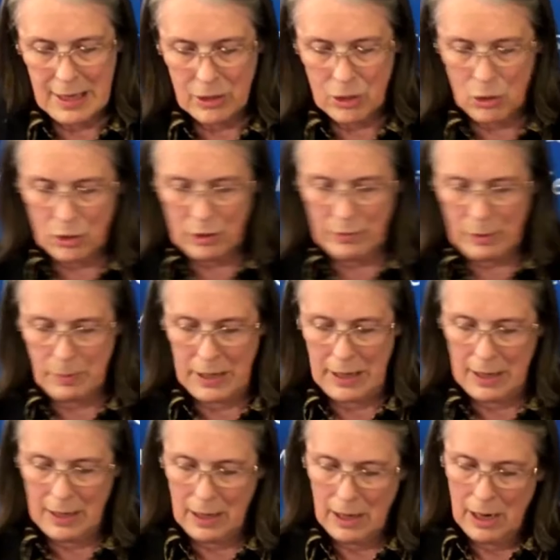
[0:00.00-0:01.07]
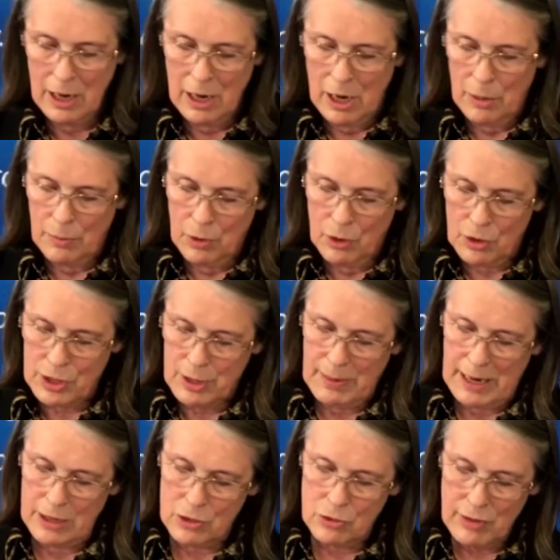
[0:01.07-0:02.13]
in the Court of Appeal brought
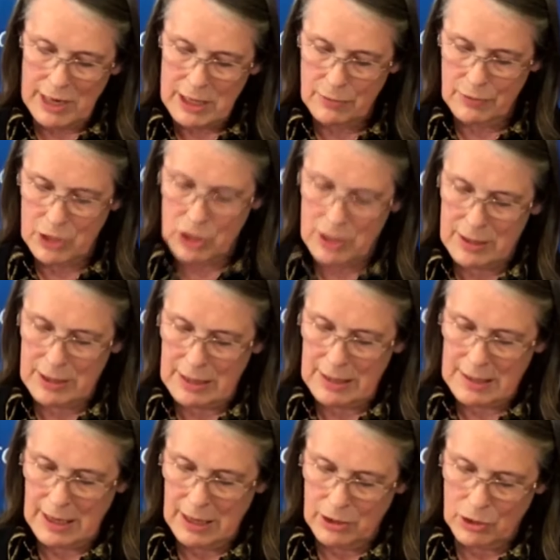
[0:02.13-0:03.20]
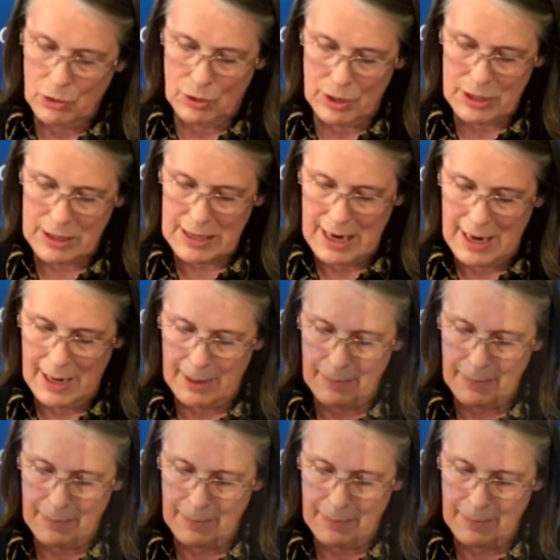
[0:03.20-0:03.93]
about great efficiencies in the court's time.